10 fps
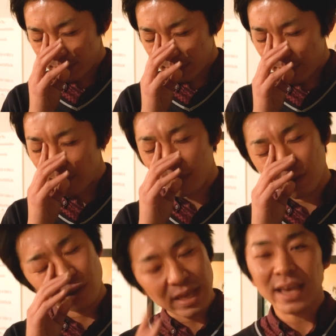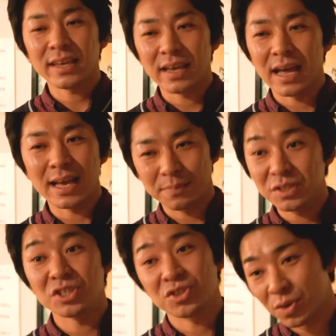maybe UK. I like
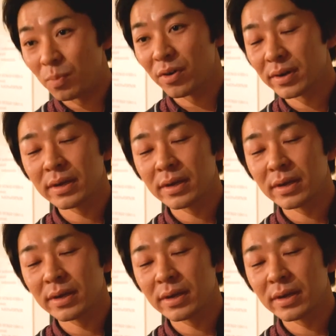British humor.